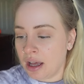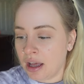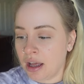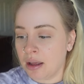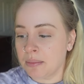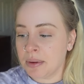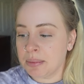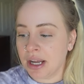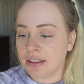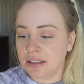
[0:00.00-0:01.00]
Um,
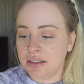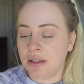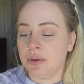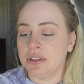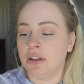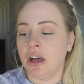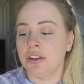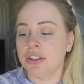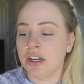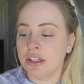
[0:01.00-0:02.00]
pregnancy was a
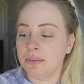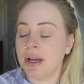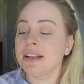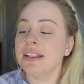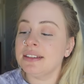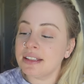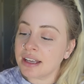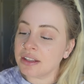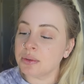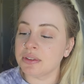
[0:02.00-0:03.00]
lot dark. Pregnancy
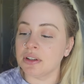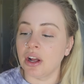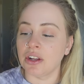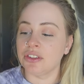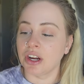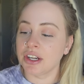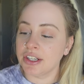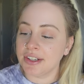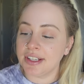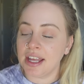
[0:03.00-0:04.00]
test was a lot
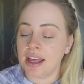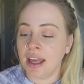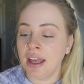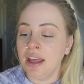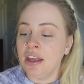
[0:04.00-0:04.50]
darker today.